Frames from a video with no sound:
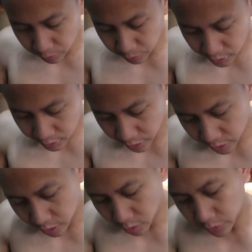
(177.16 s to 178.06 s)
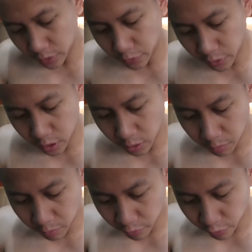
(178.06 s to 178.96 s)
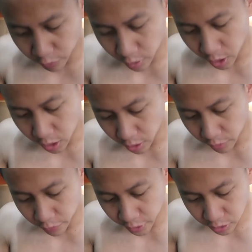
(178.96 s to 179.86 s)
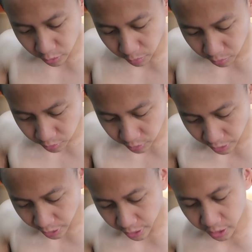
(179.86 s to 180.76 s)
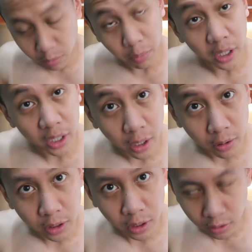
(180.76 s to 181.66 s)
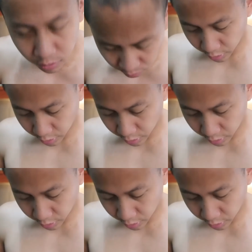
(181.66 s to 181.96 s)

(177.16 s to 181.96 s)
it's said that you have to feed them a lot of vegetables high in beta carotene,